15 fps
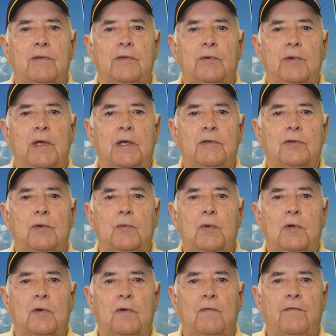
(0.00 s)
throughout the
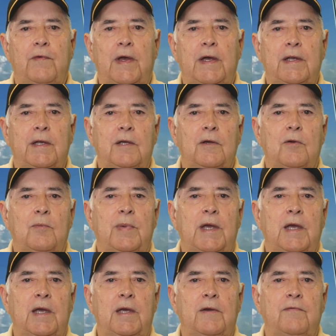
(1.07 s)
world fighting on
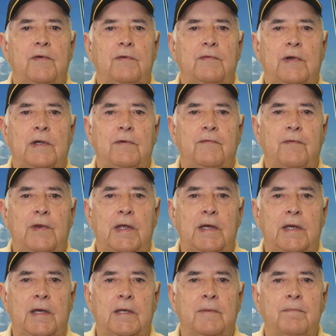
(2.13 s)
behalf of our
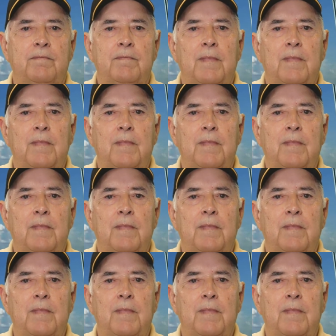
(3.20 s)
flag